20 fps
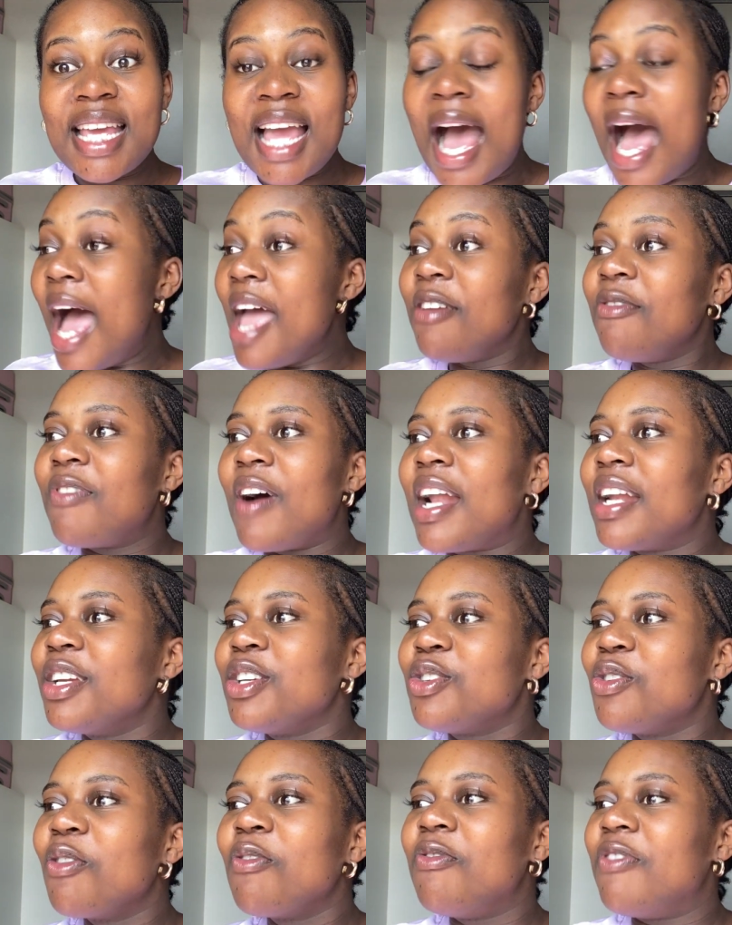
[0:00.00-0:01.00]
I value
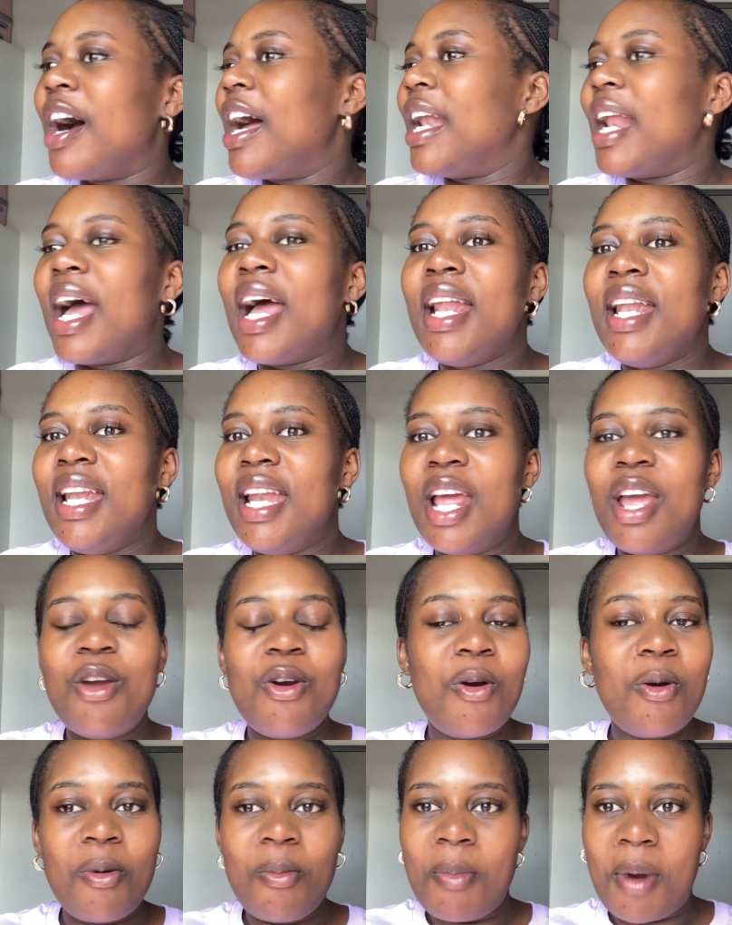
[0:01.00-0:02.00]
shukvala
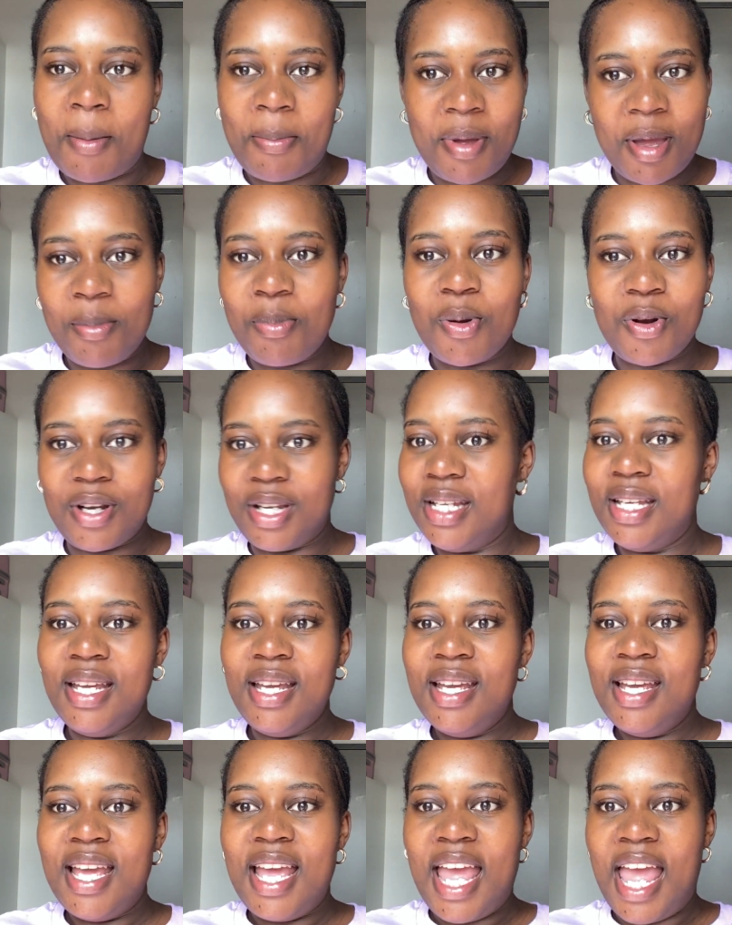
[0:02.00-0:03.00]
leo my peppoli
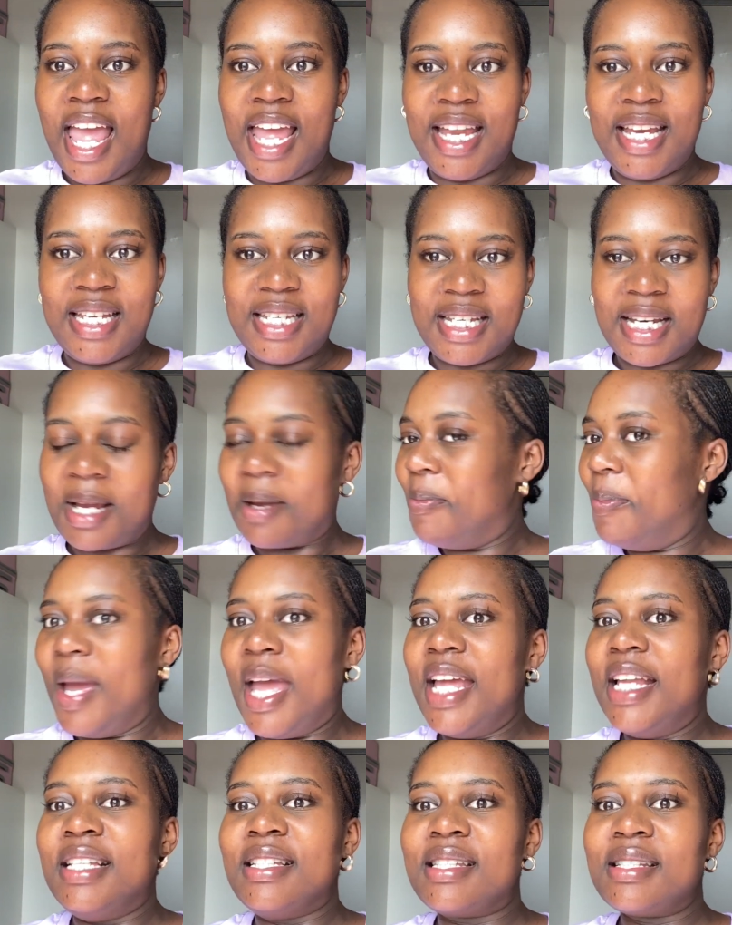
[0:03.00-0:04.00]
a track
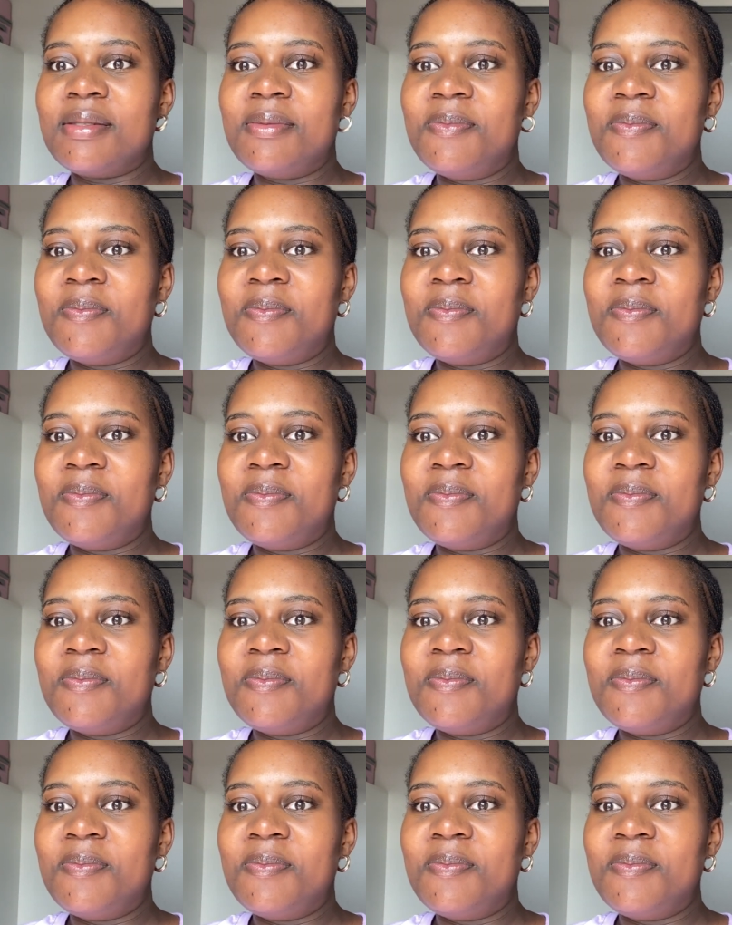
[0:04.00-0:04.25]
pant.